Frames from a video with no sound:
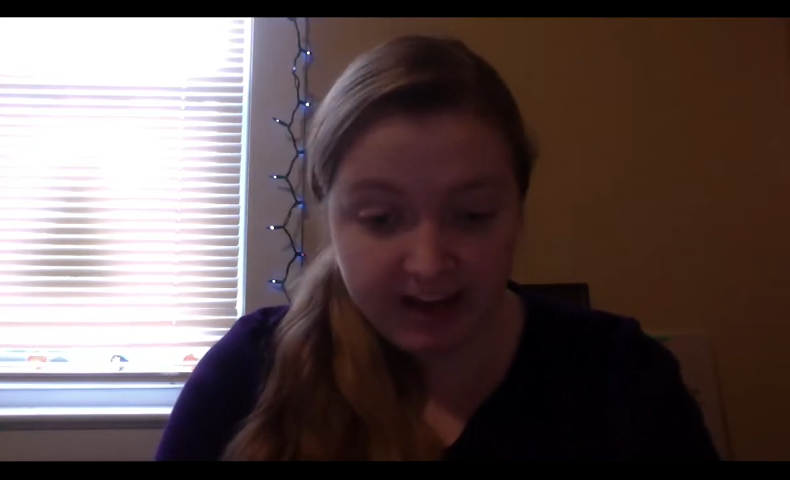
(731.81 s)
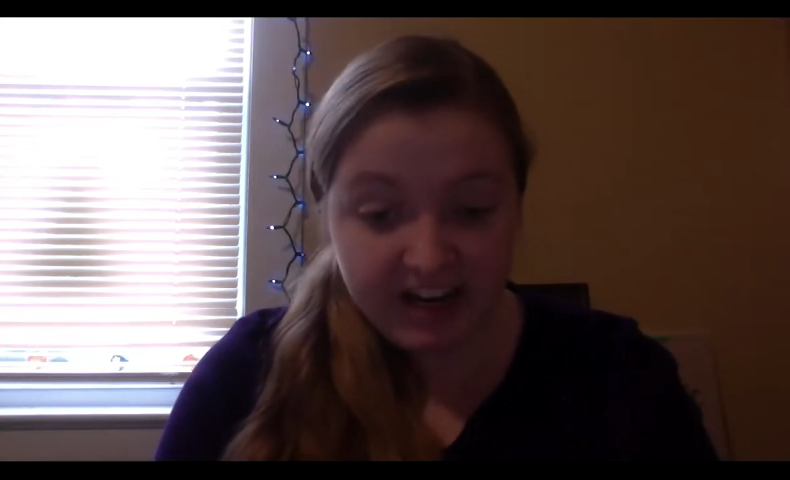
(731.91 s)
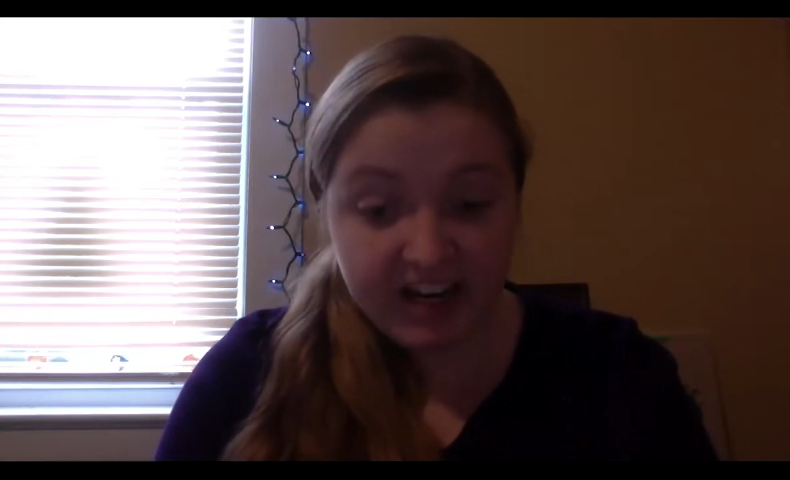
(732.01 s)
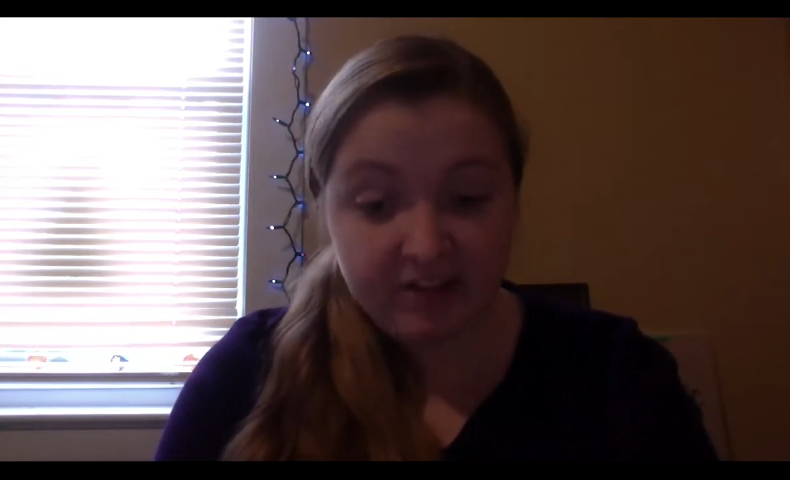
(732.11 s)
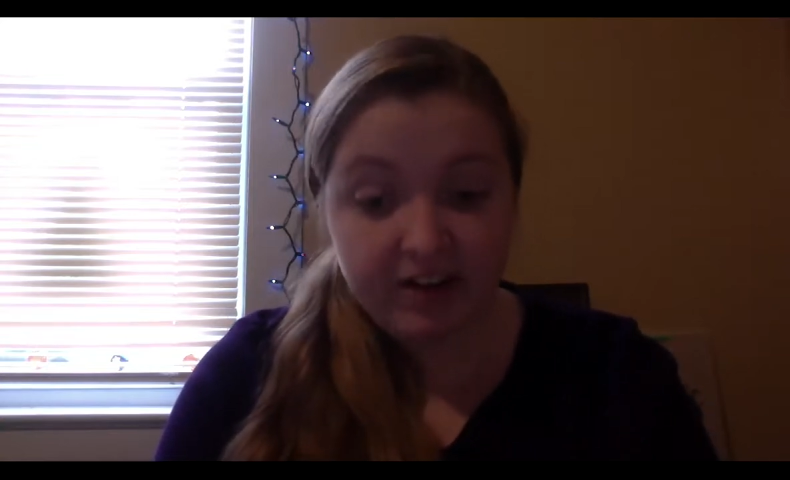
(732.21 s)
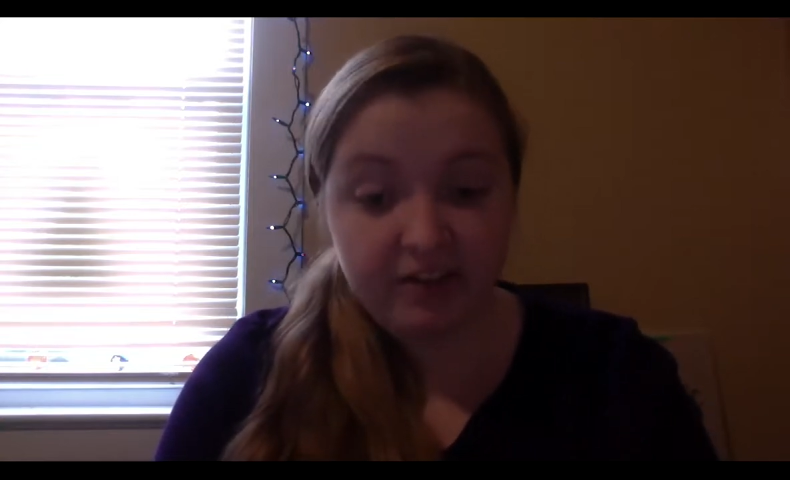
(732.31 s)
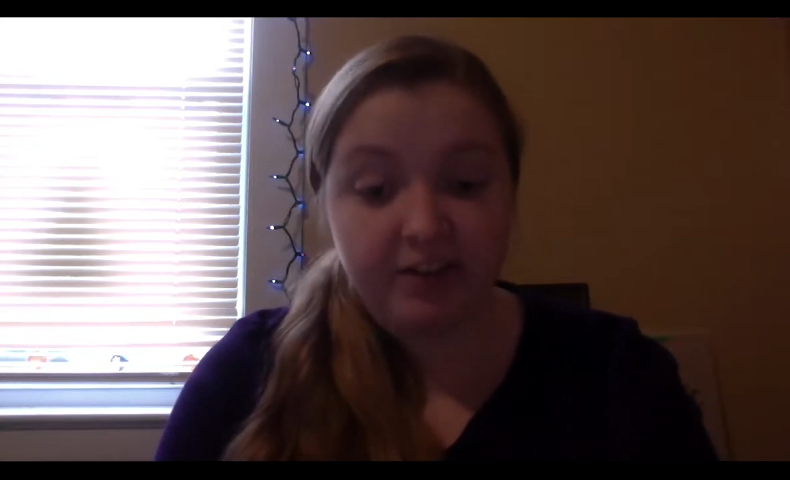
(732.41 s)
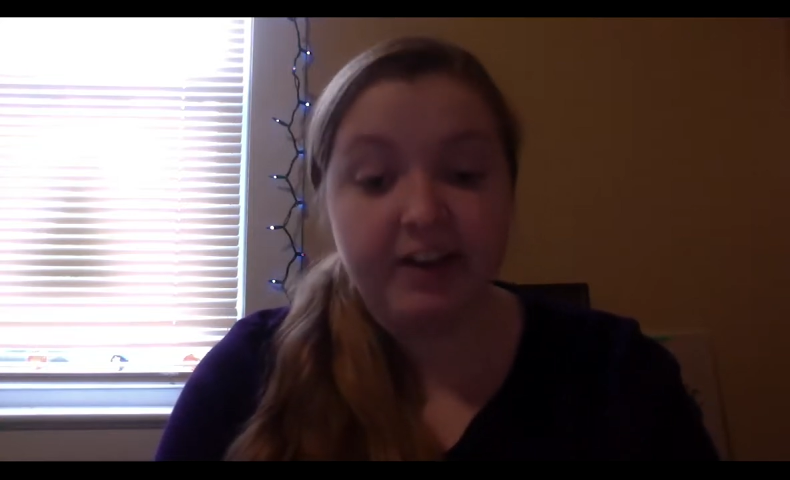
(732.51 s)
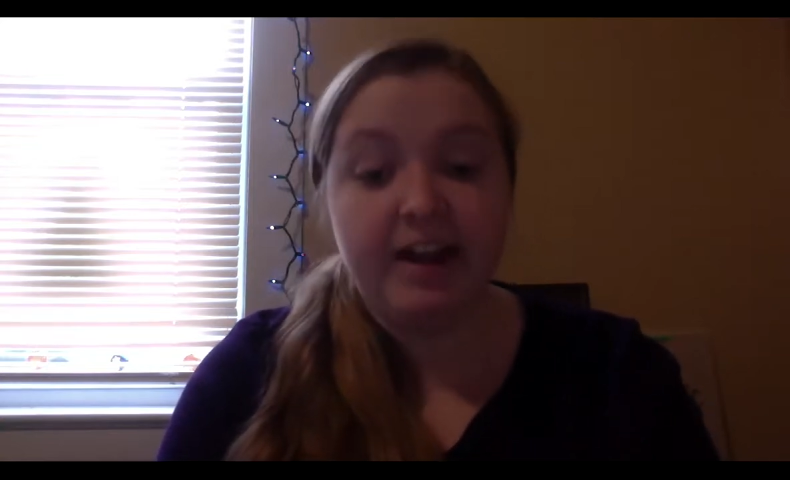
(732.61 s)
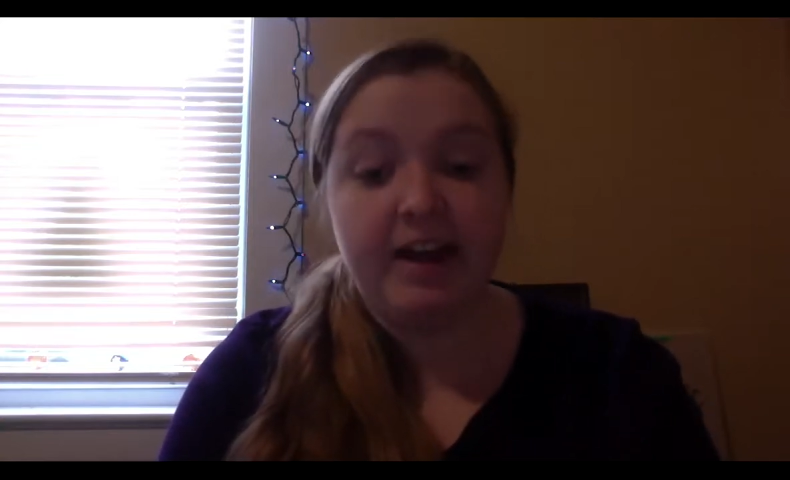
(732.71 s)
even if
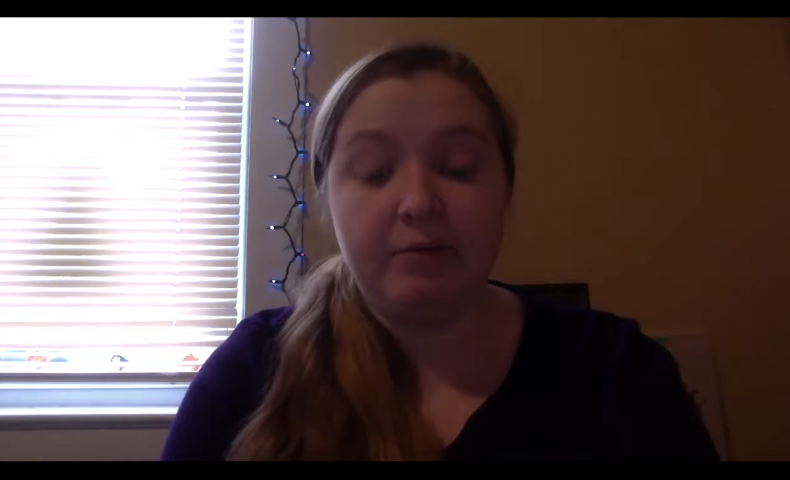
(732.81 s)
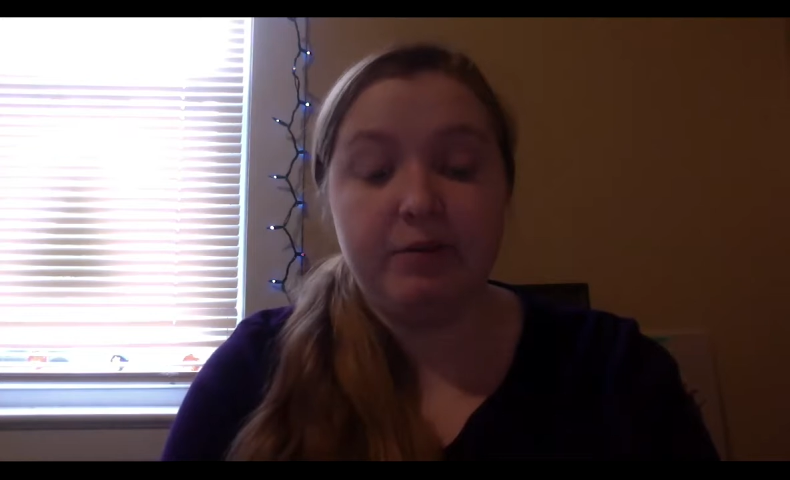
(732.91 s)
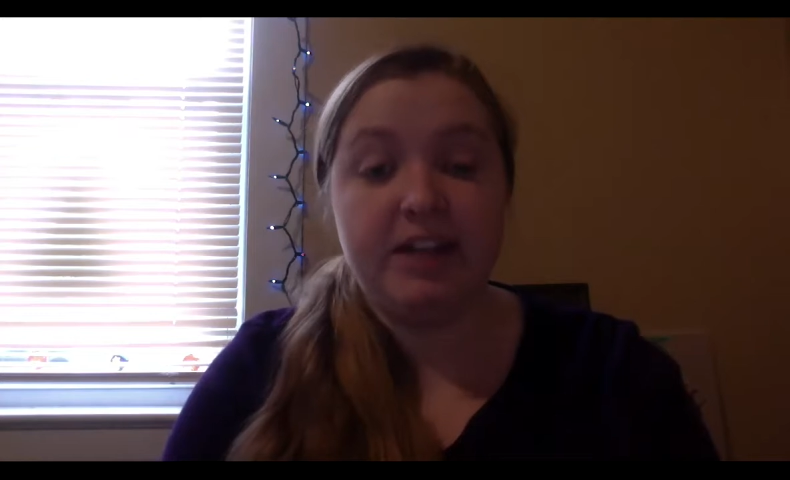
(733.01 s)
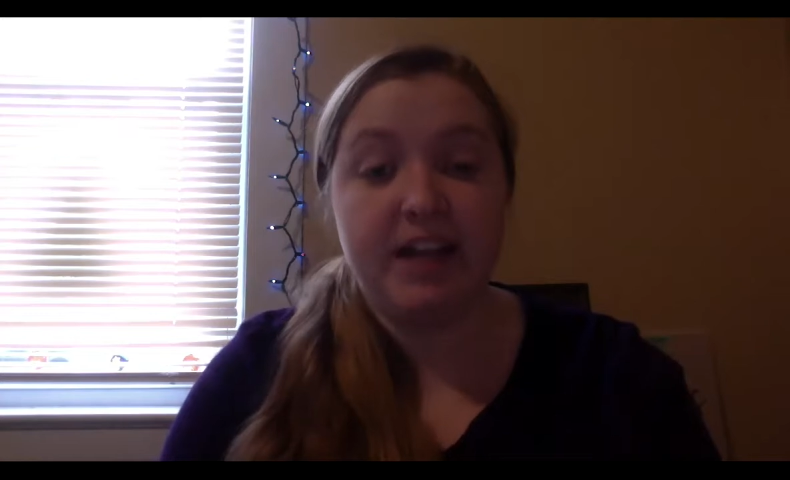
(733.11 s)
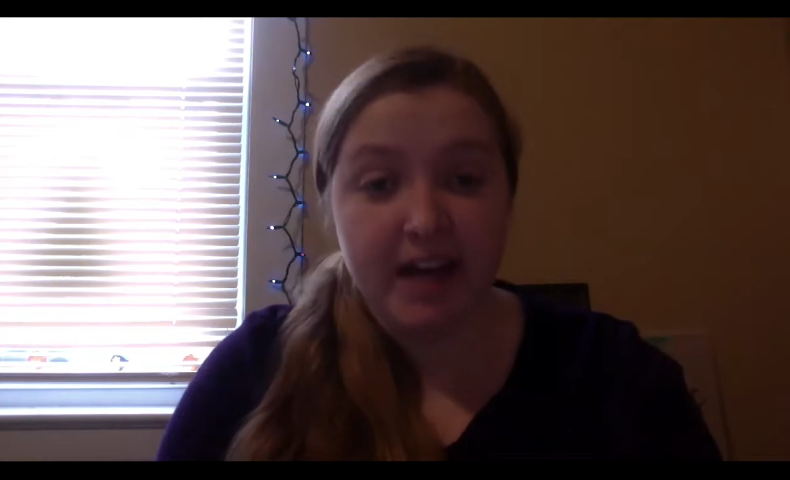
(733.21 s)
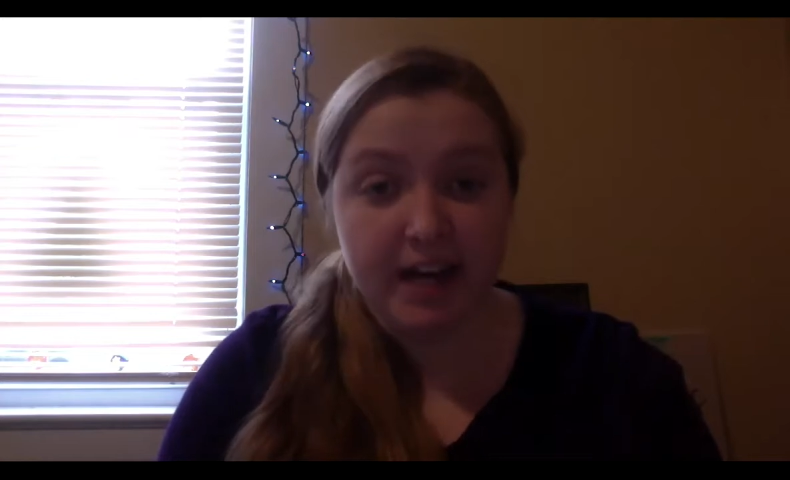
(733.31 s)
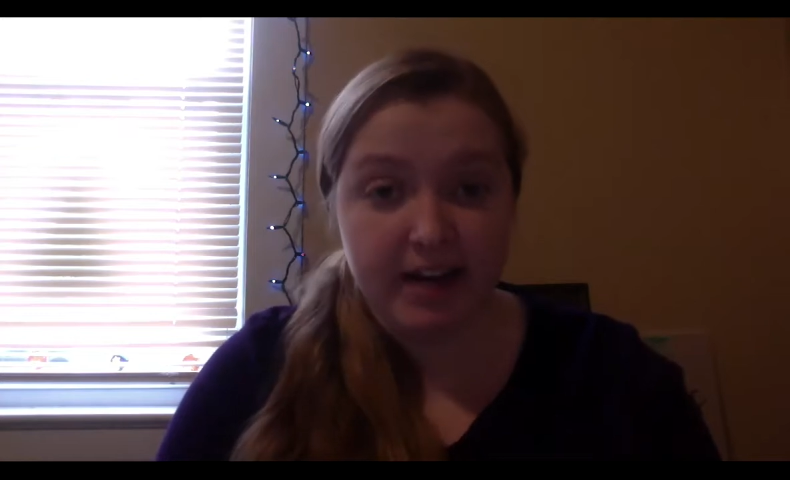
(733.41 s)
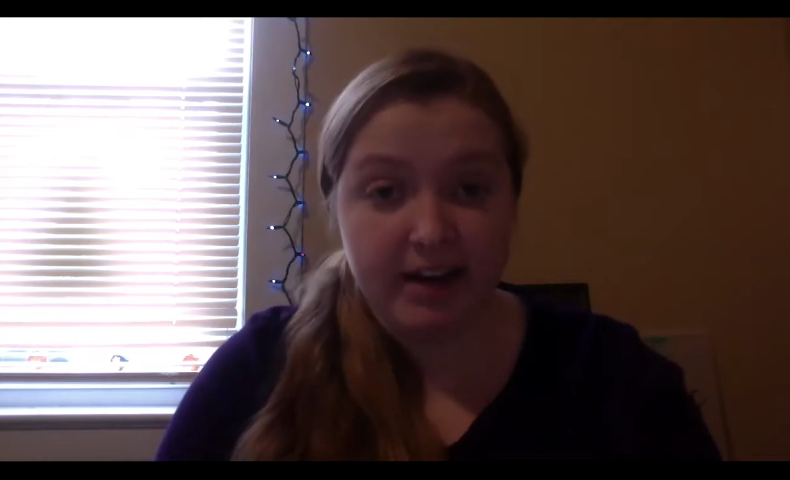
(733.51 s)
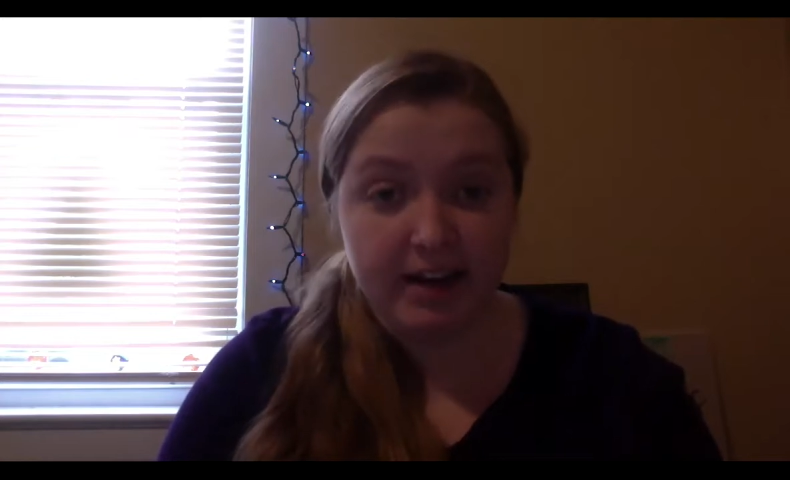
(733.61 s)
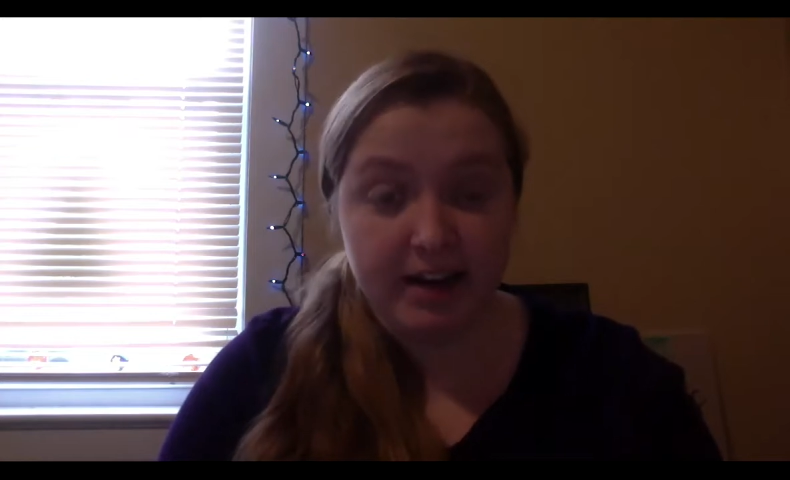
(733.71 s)
was
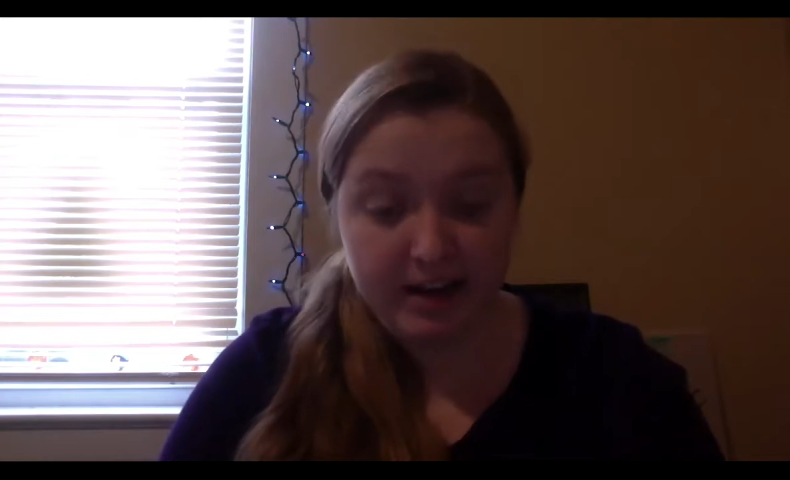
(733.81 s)
hidden